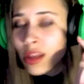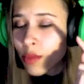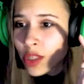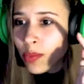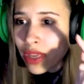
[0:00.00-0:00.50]
the
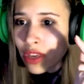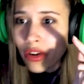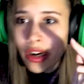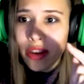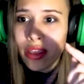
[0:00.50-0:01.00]
most
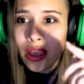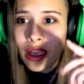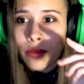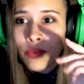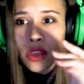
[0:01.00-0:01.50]
peculiar
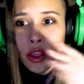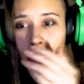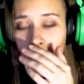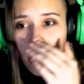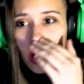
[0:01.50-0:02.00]
thing,
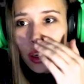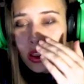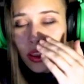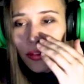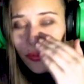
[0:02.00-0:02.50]
nor
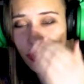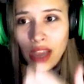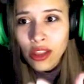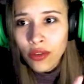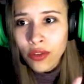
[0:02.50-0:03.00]
the
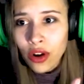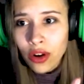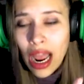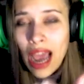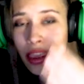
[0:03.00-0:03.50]
front of
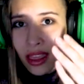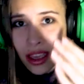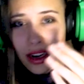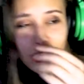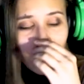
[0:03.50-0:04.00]
her
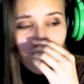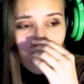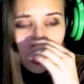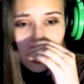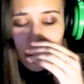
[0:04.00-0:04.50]
either not
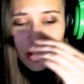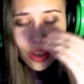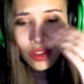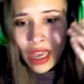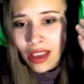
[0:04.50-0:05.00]

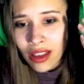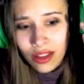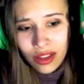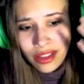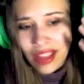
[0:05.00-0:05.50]
not
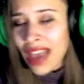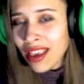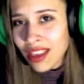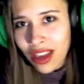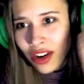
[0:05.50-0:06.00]

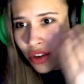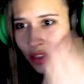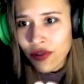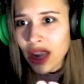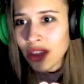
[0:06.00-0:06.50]
neither the
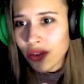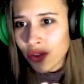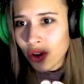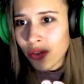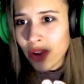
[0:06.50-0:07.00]
front of
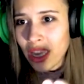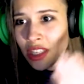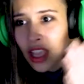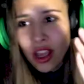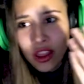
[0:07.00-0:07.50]
her
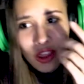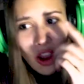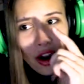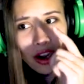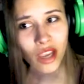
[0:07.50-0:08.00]
face
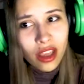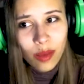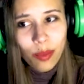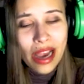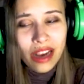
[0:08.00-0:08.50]
nor the
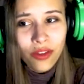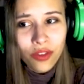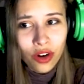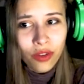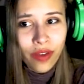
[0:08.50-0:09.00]
back of
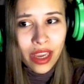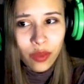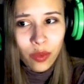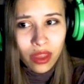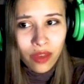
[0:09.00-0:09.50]
her
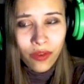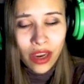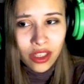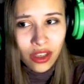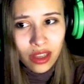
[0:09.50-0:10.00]
face with the
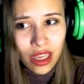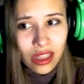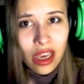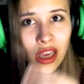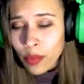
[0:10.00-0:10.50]
face on it
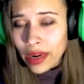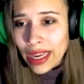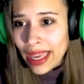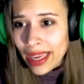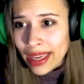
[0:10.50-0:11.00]

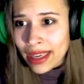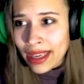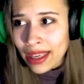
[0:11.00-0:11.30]
blink